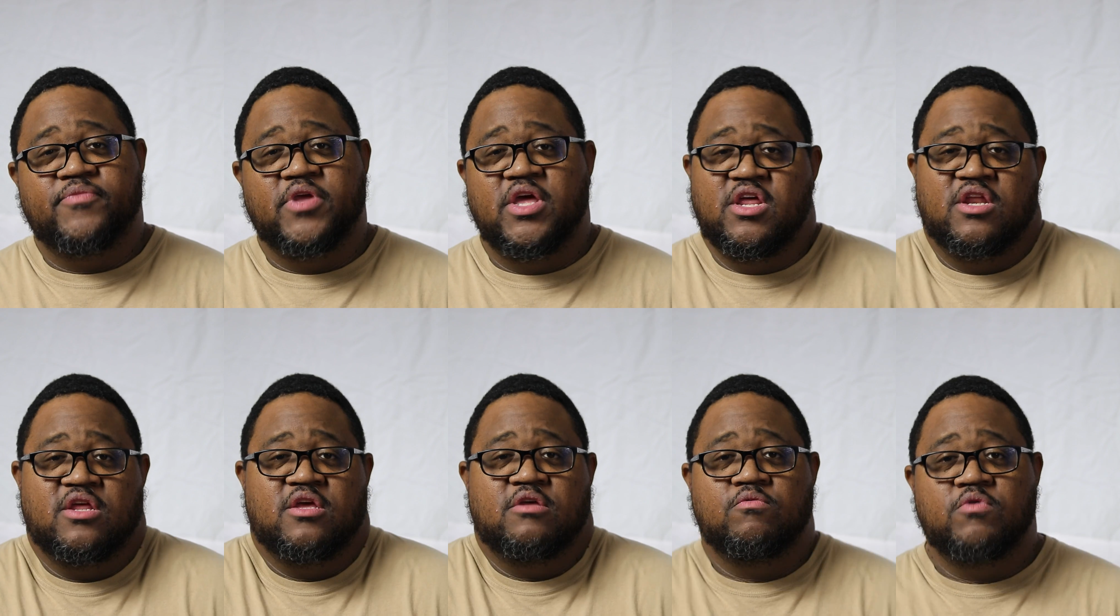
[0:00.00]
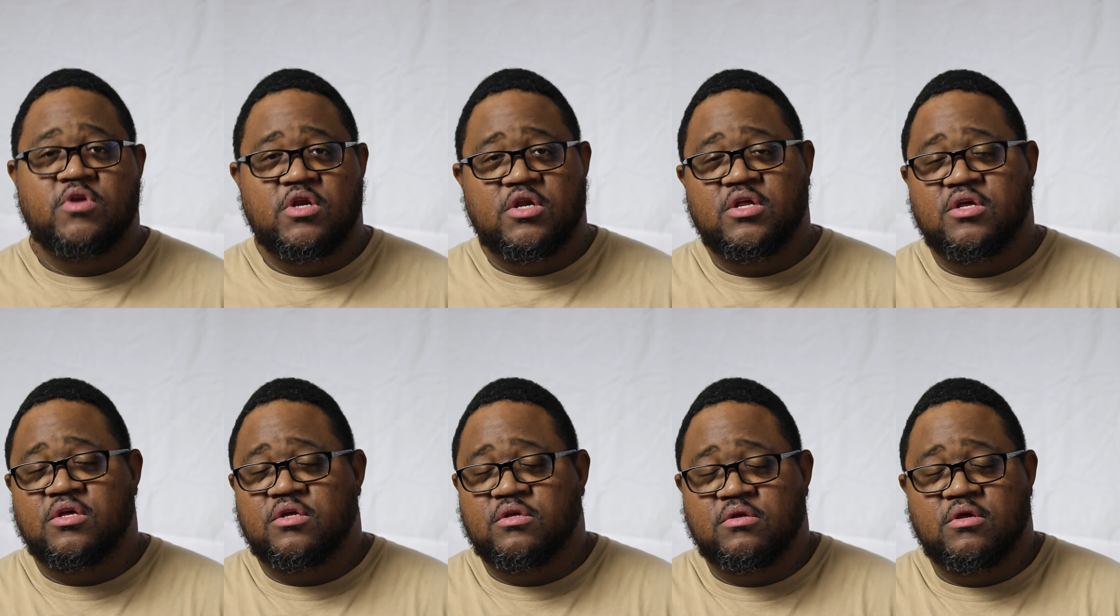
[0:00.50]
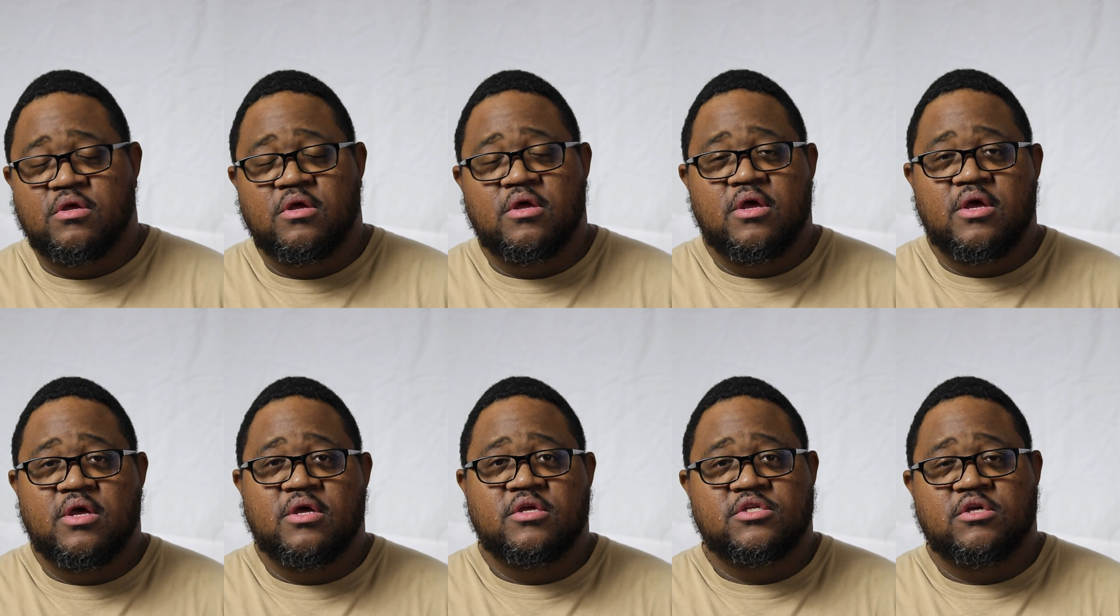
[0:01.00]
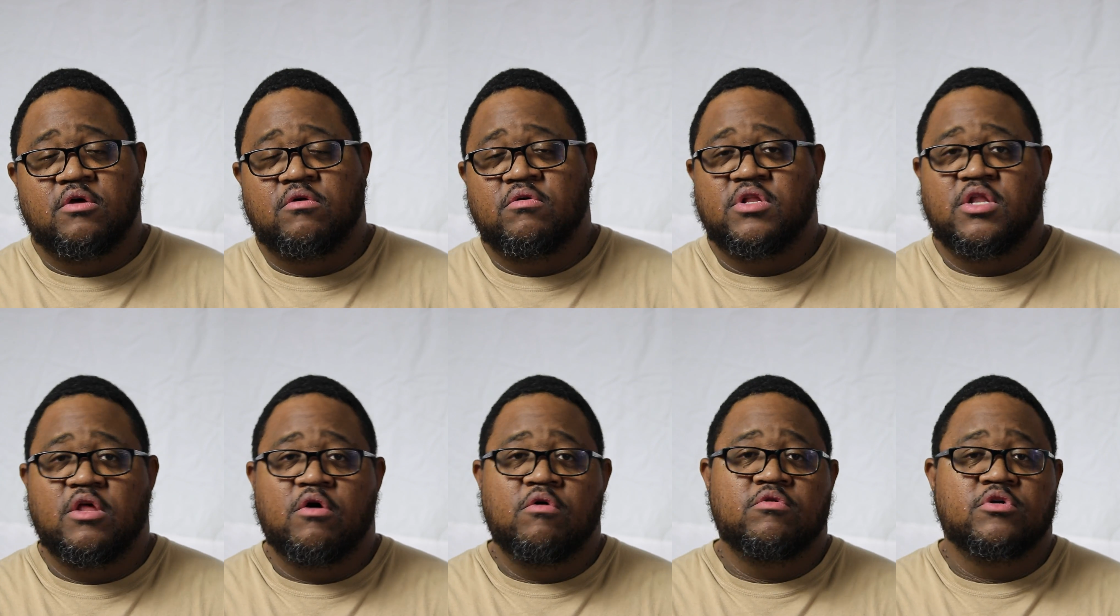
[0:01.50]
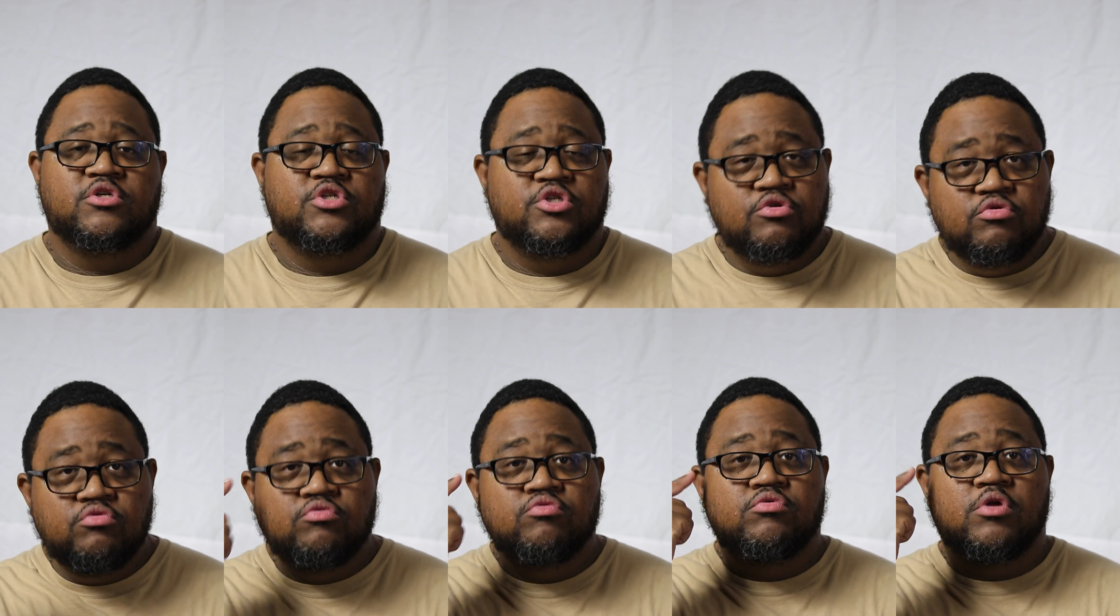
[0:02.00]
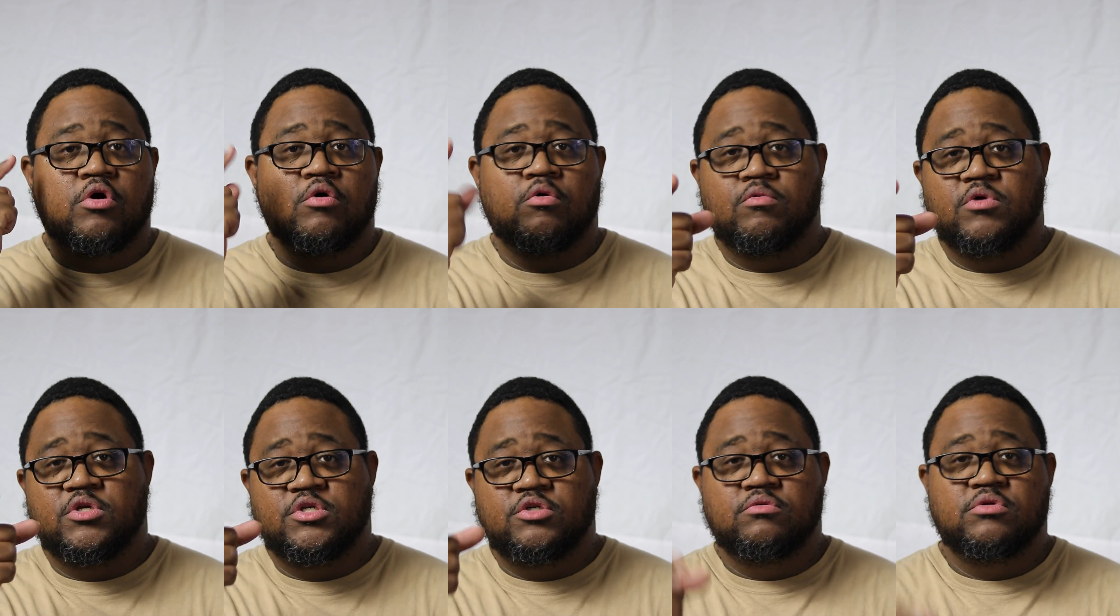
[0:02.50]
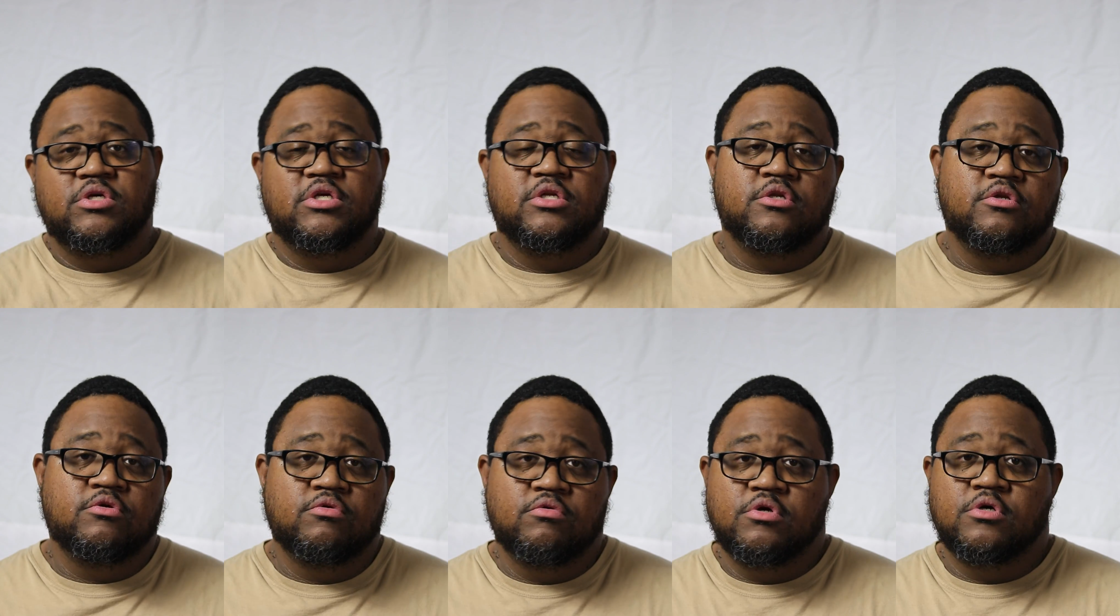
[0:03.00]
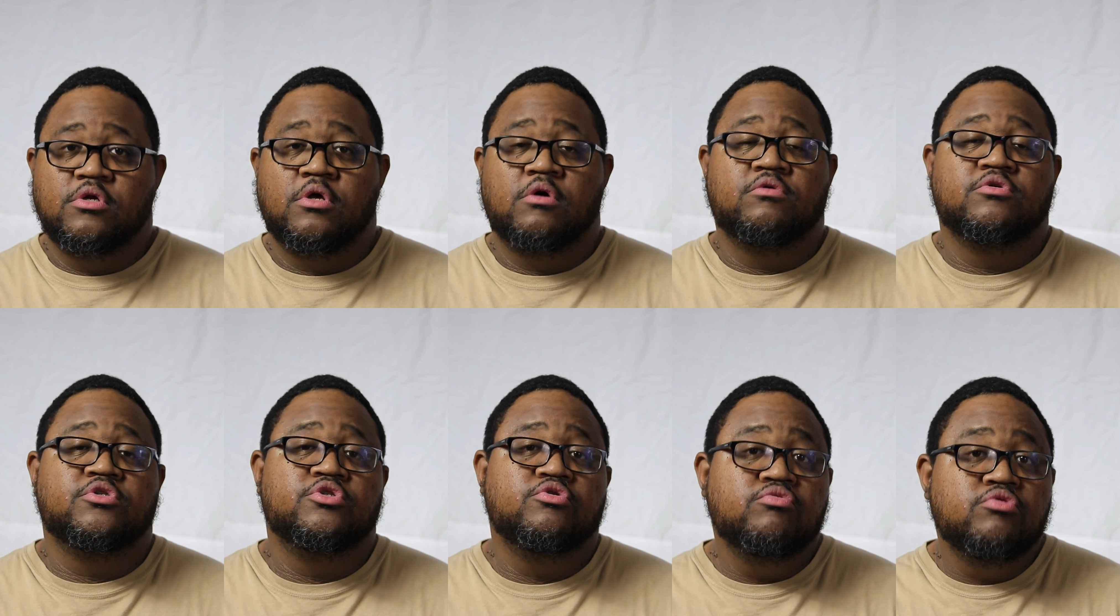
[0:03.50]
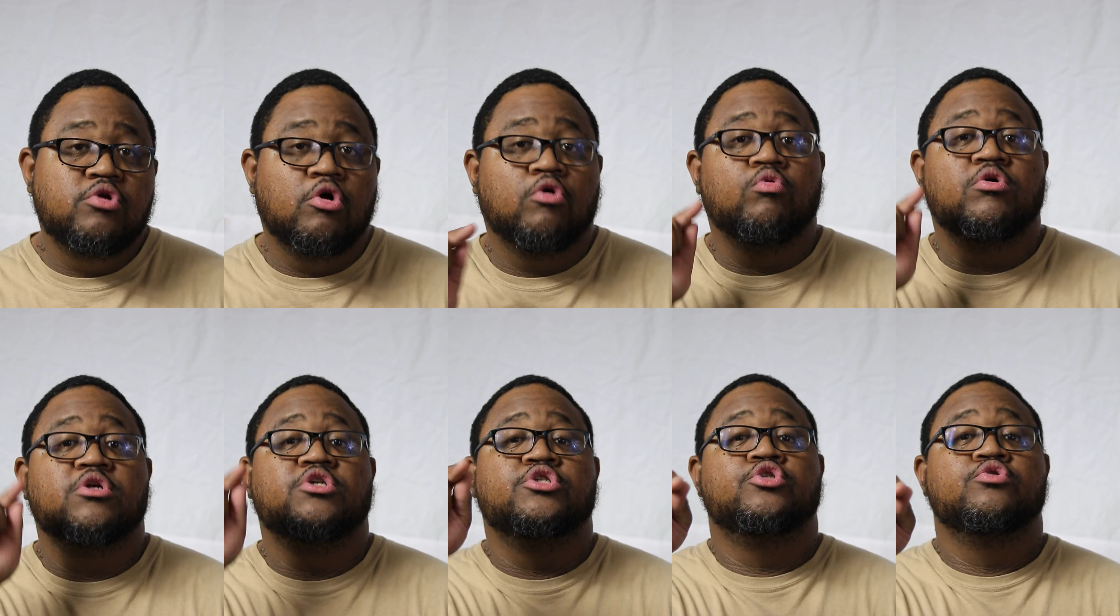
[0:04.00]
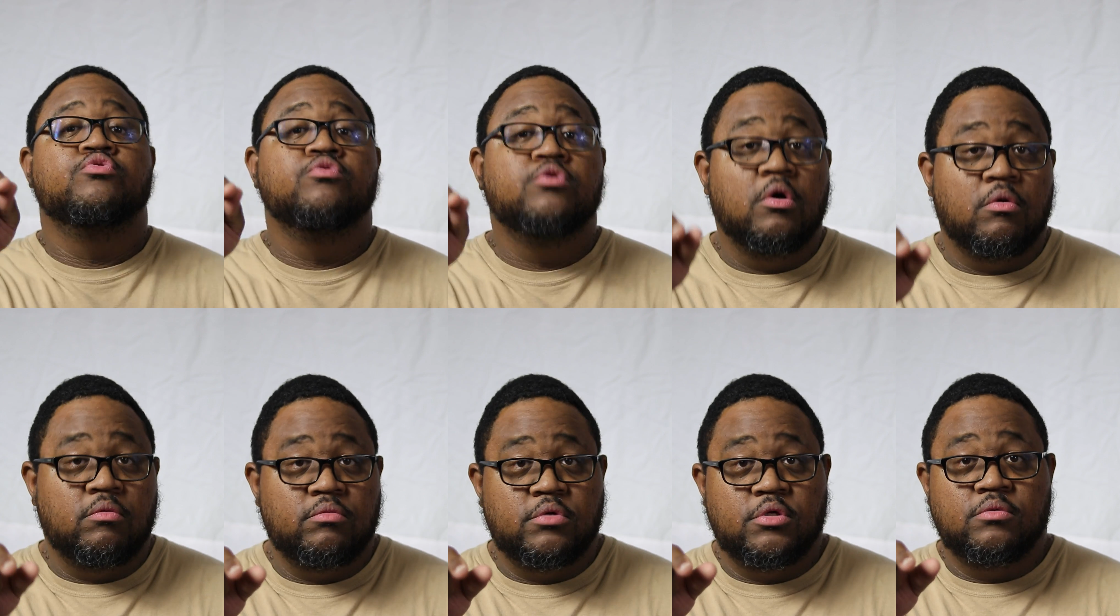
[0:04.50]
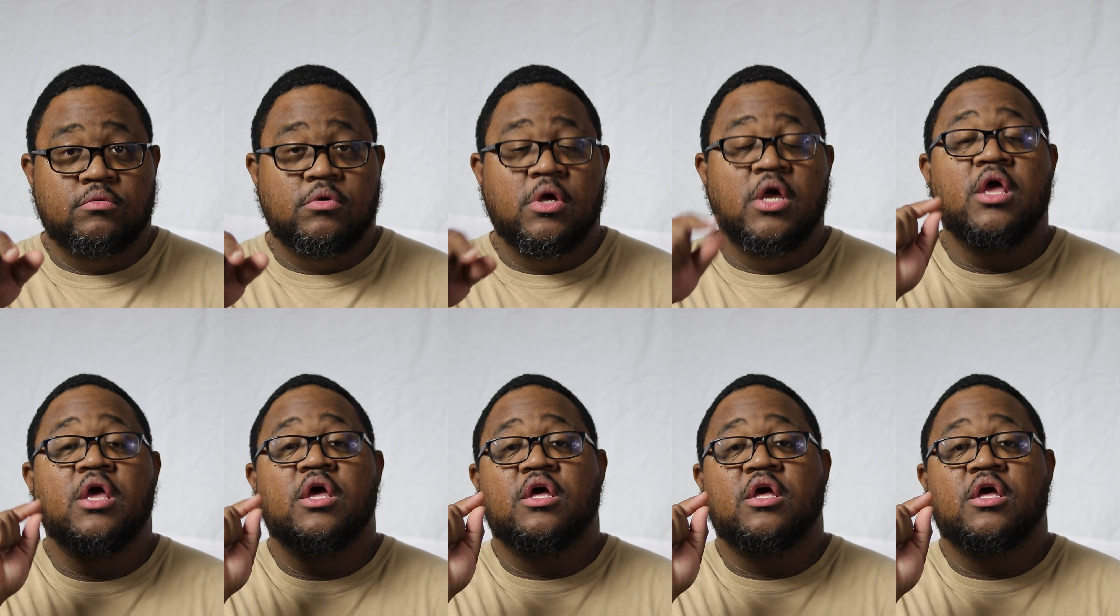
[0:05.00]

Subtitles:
It is what it is. So as long as you know what you need to do, as long as you know what you gonna do,